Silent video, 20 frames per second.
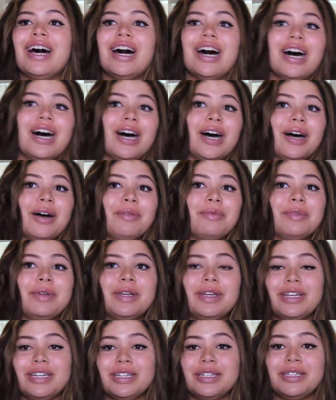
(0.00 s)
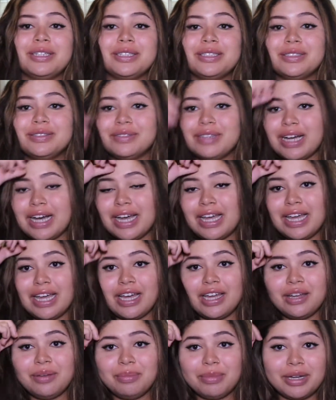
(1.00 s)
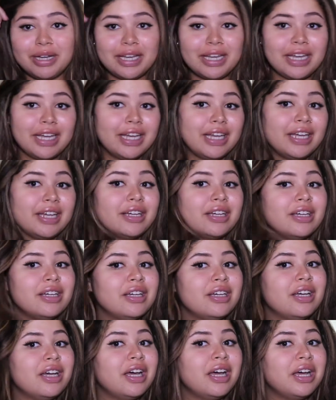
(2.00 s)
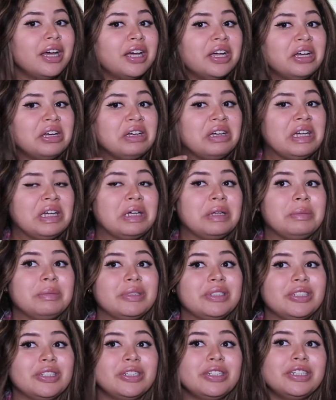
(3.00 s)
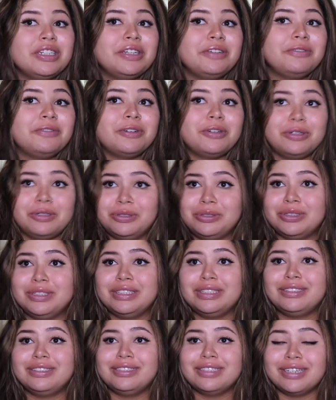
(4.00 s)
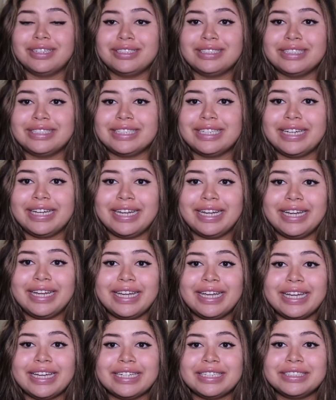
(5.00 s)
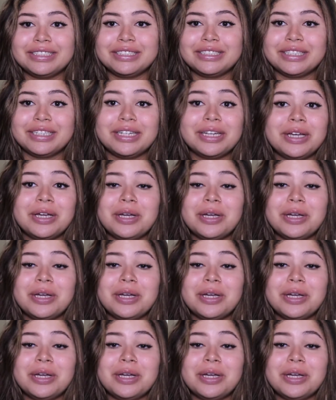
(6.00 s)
I had my maternity photos done today and